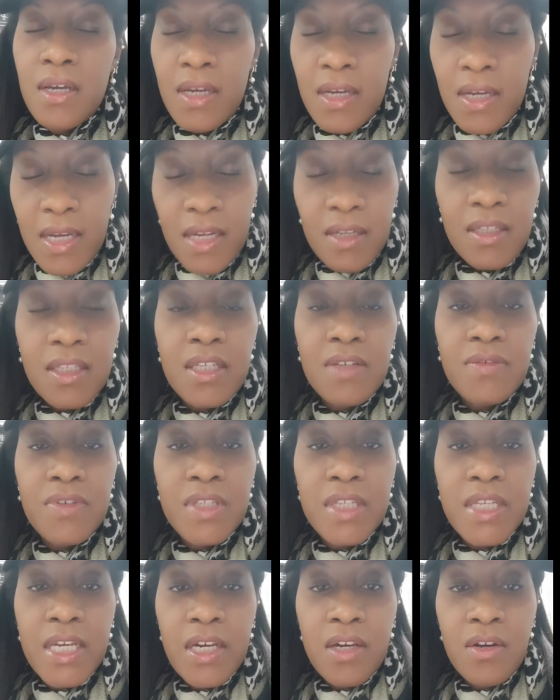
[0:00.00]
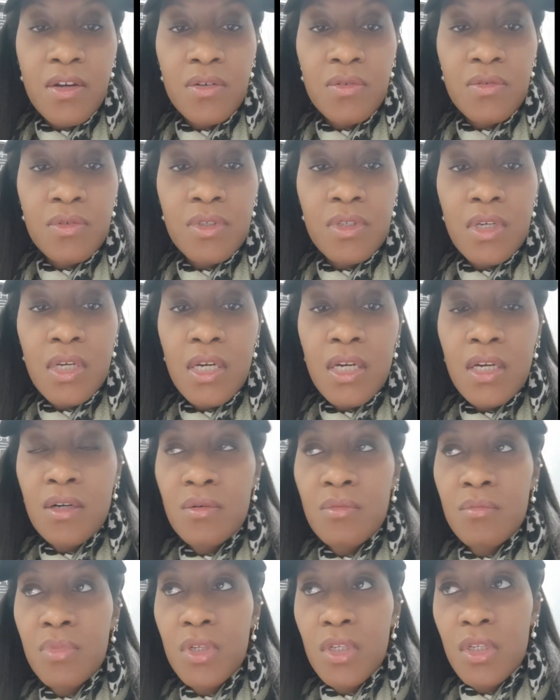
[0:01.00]
I'll leave it down
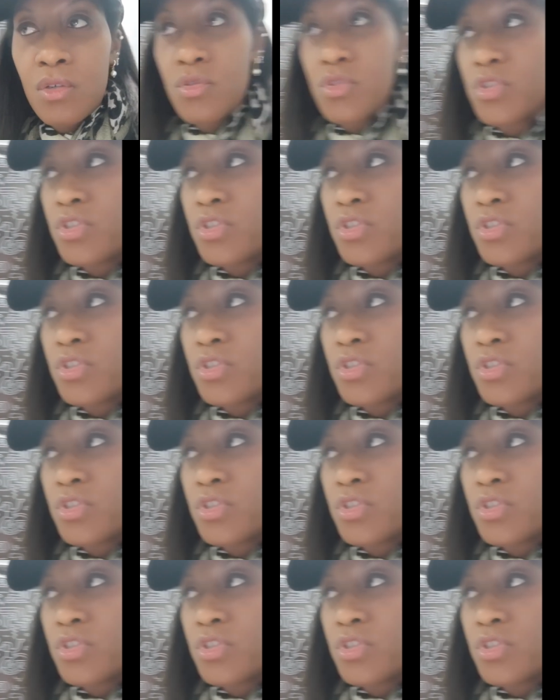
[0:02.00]
below so